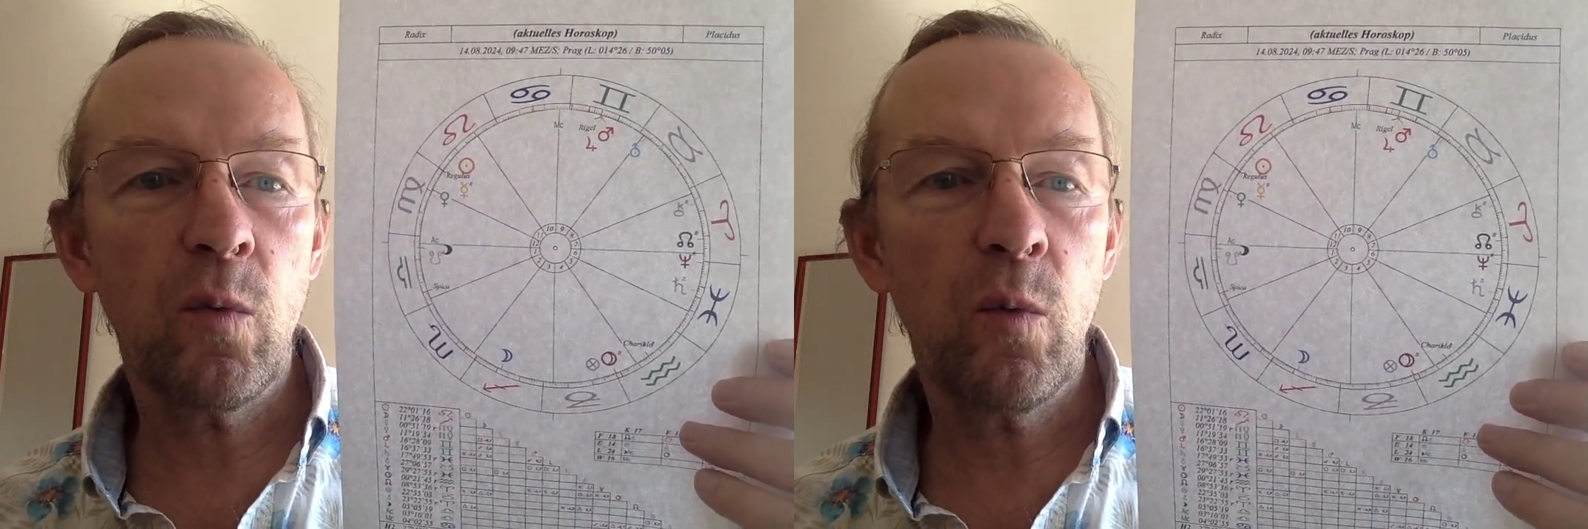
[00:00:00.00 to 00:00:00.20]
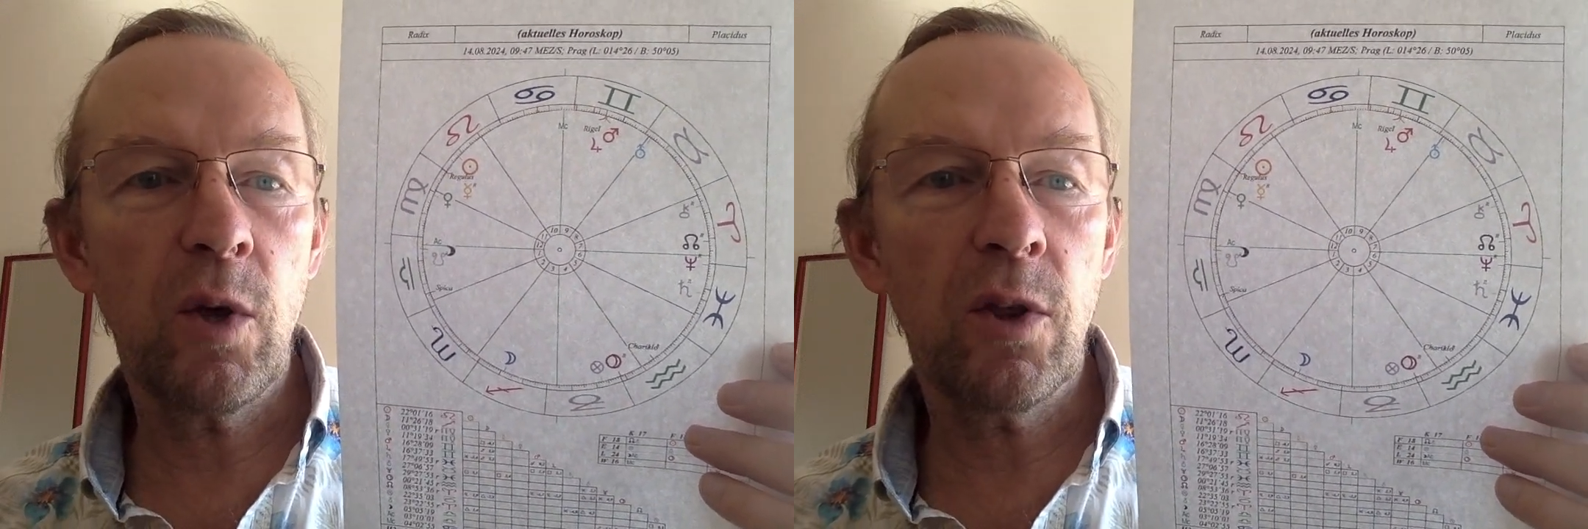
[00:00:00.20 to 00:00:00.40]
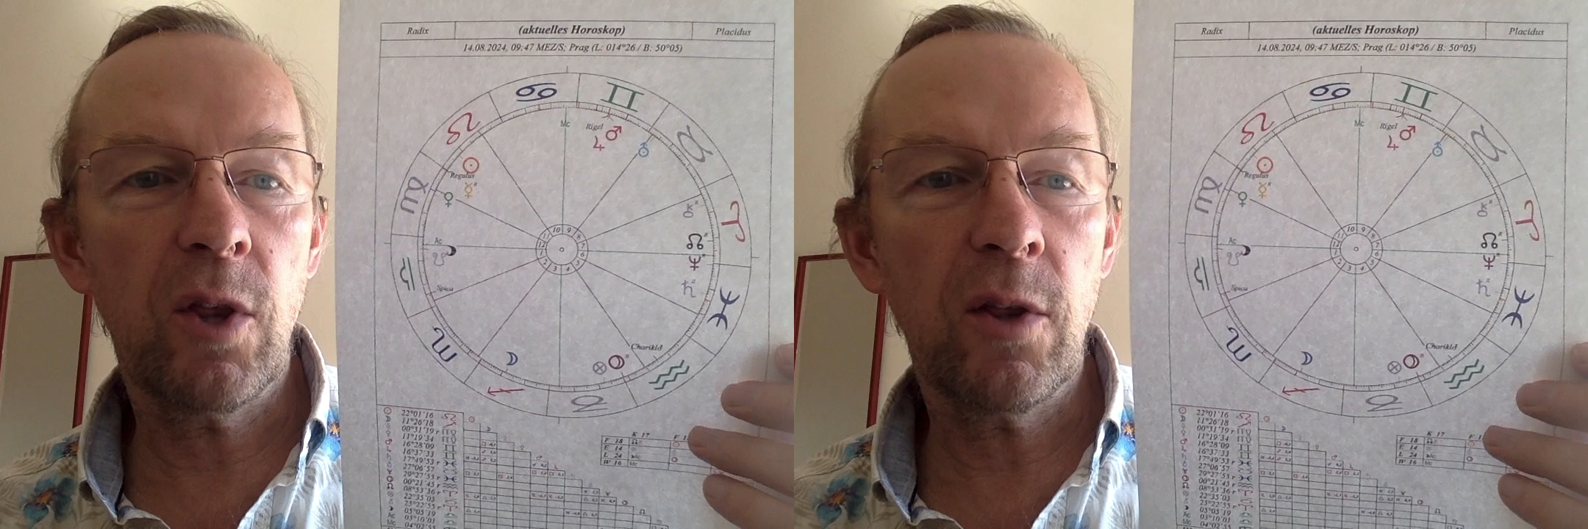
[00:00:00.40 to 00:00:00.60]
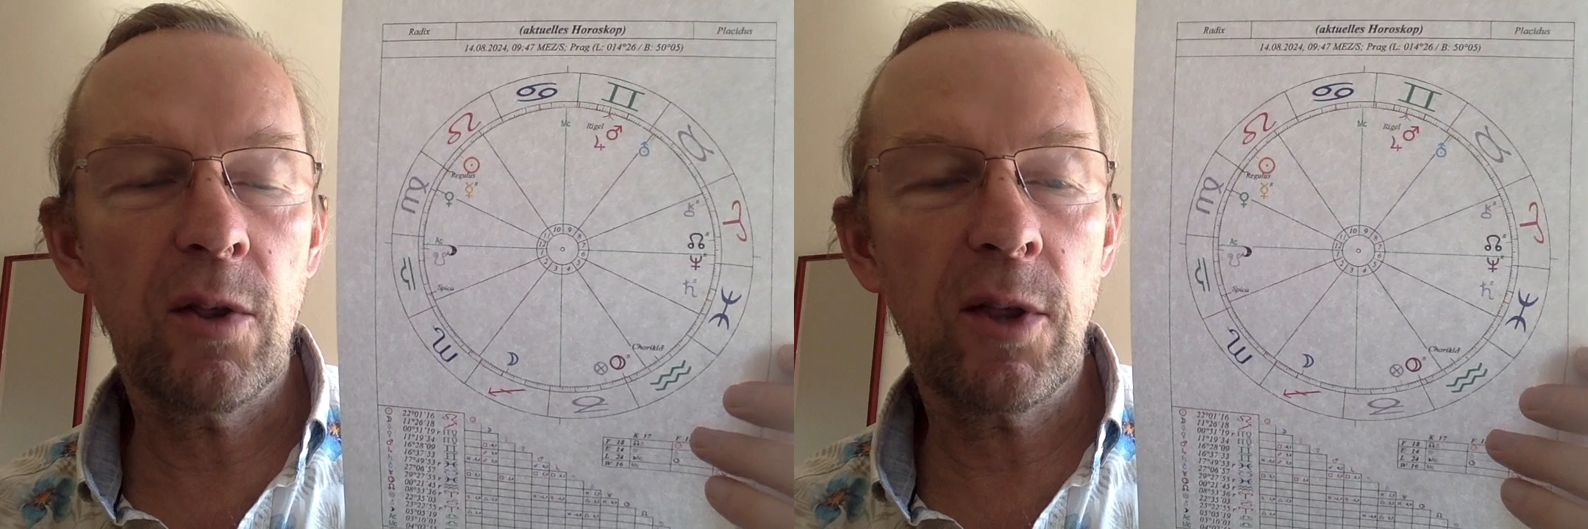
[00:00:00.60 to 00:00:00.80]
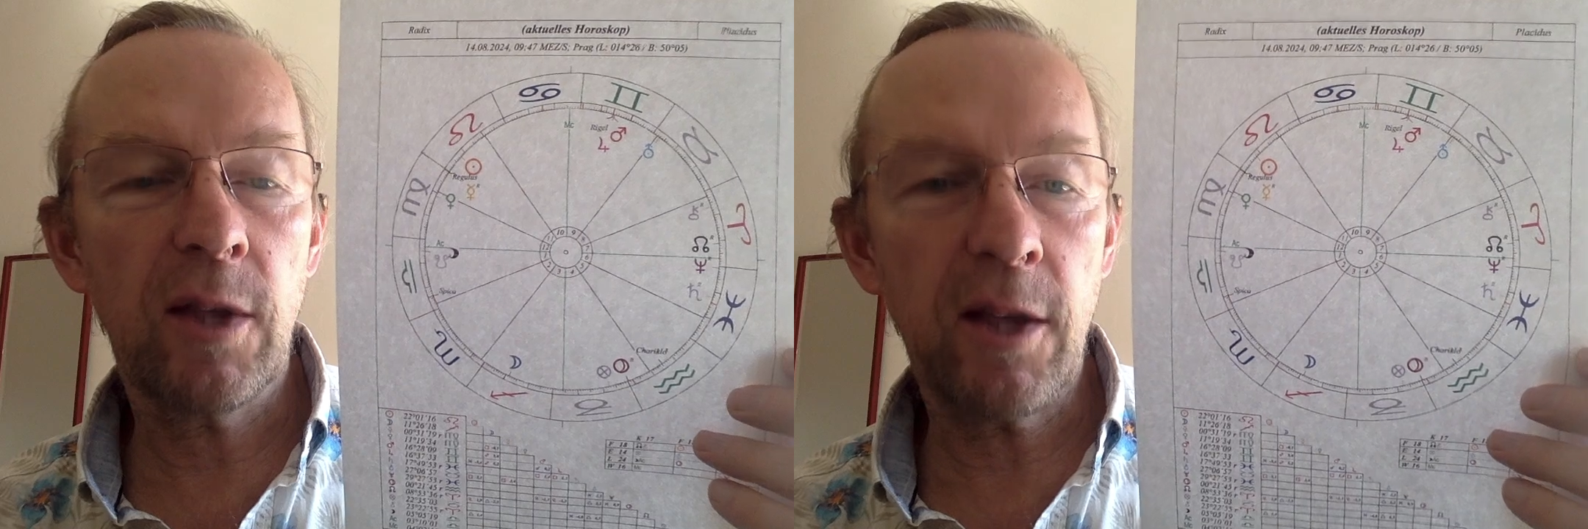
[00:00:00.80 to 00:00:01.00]
with
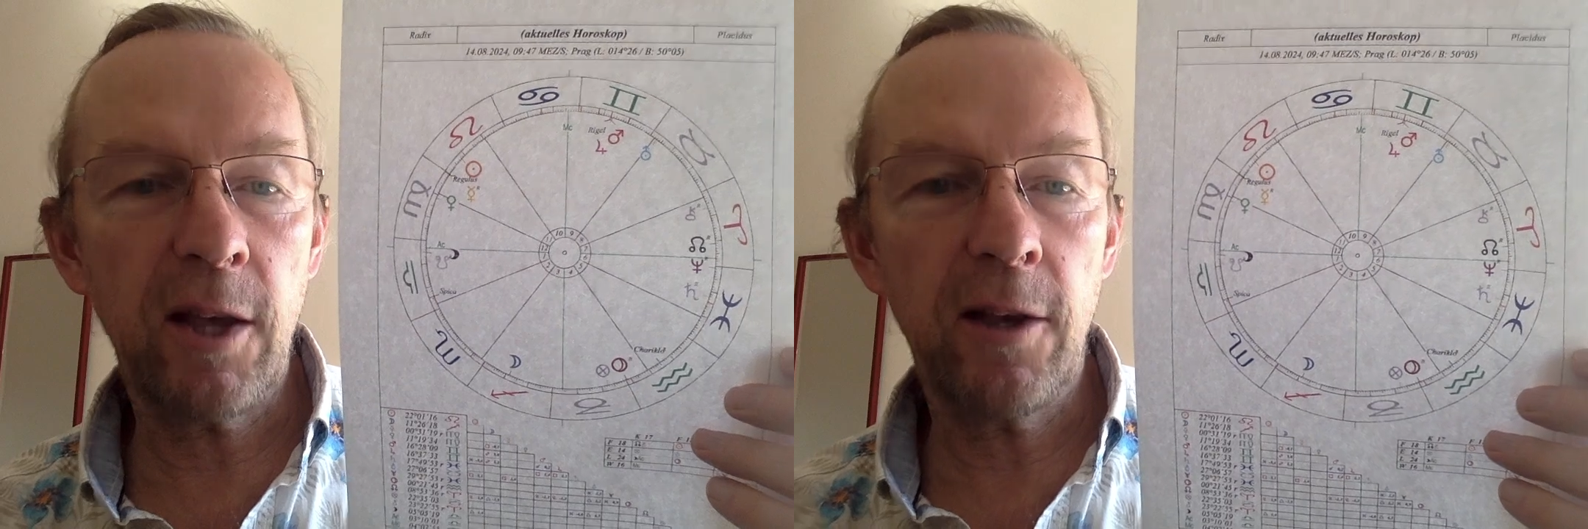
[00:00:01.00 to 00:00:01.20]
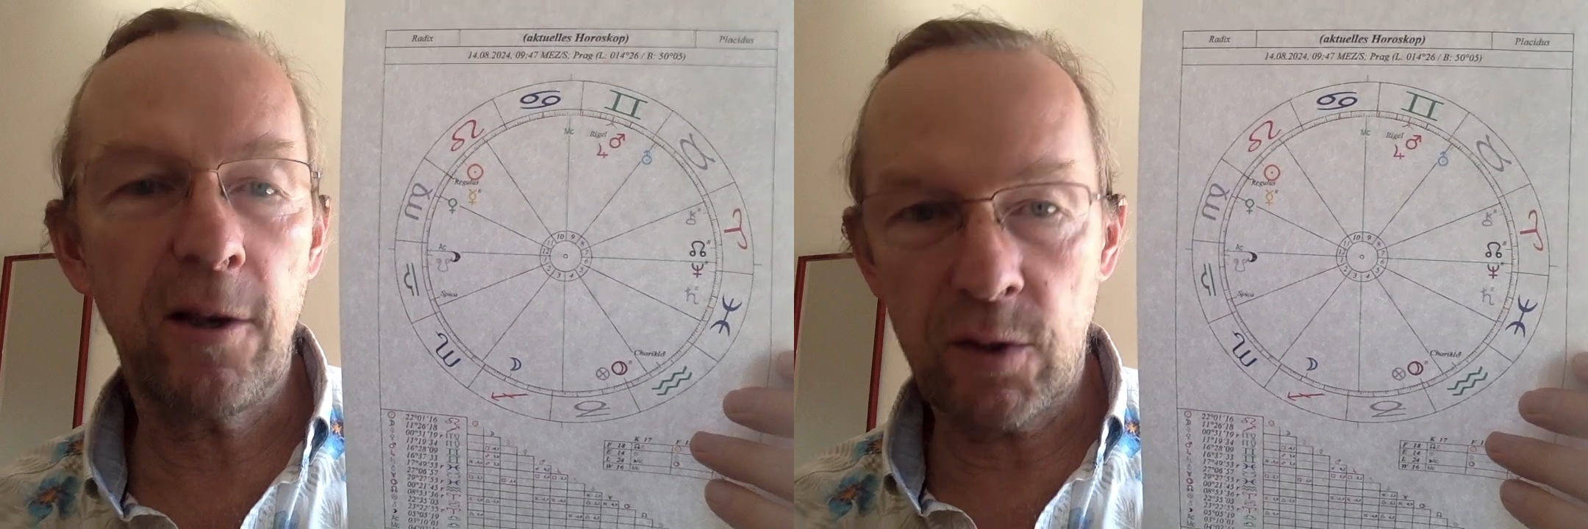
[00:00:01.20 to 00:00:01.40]
the king.